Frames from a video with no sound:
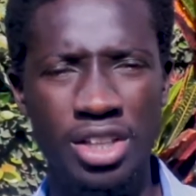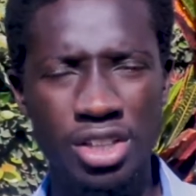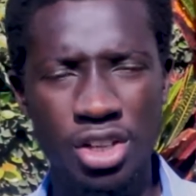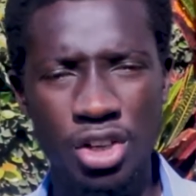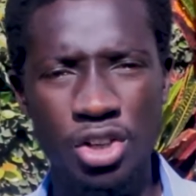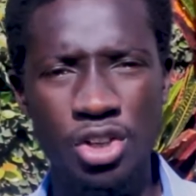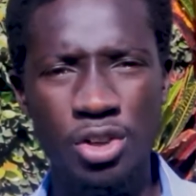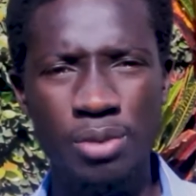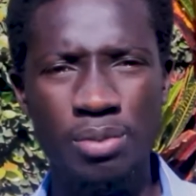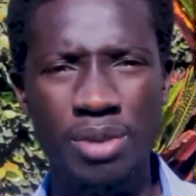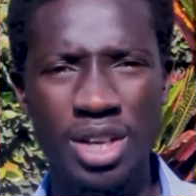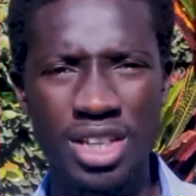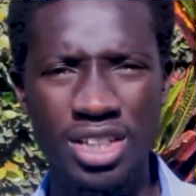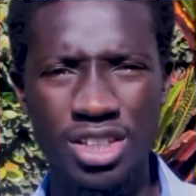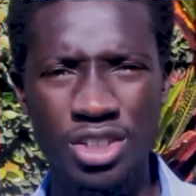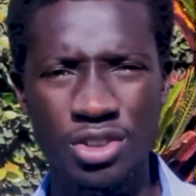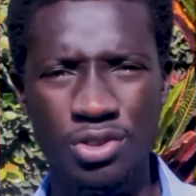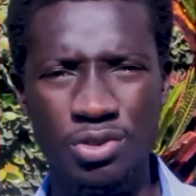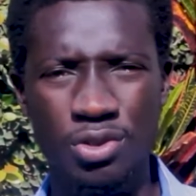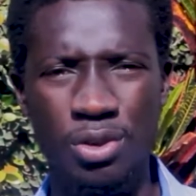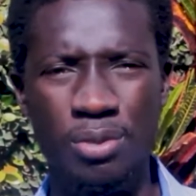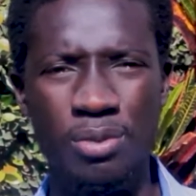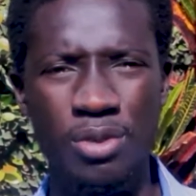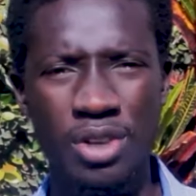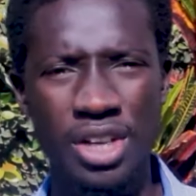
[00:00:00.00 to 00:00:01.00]
document is
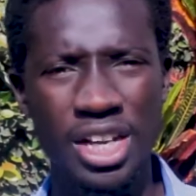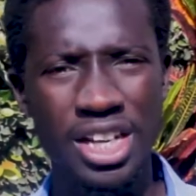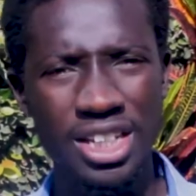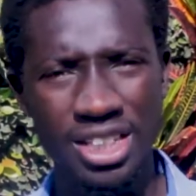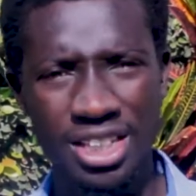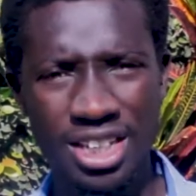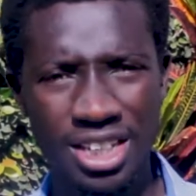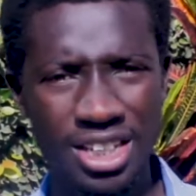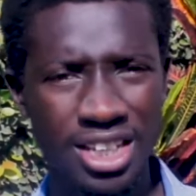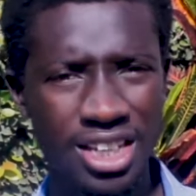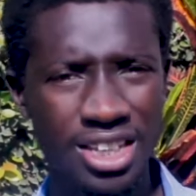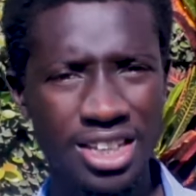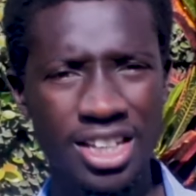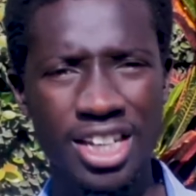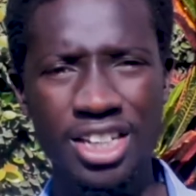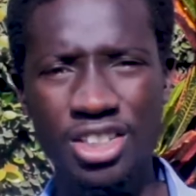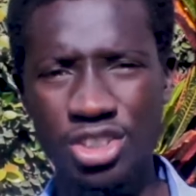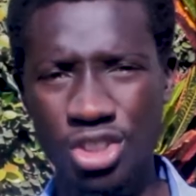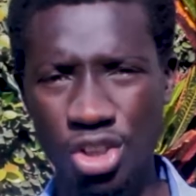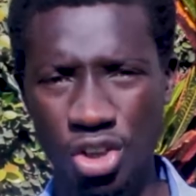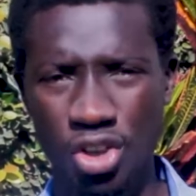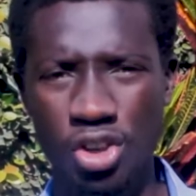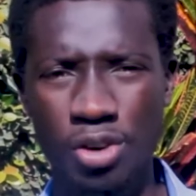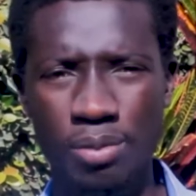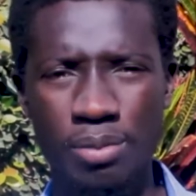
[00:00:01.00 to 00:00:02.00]
formulated, and that
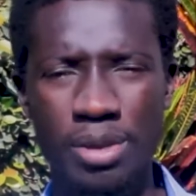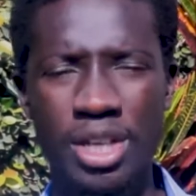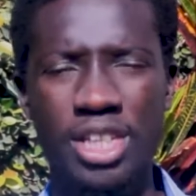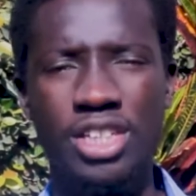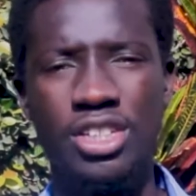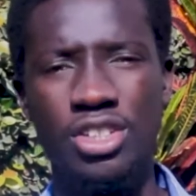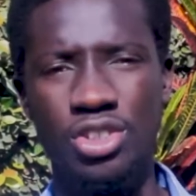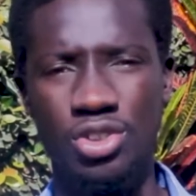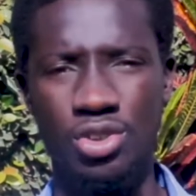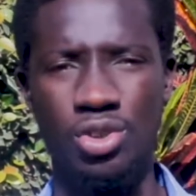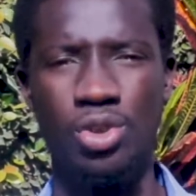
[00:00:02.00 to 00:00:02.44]
document is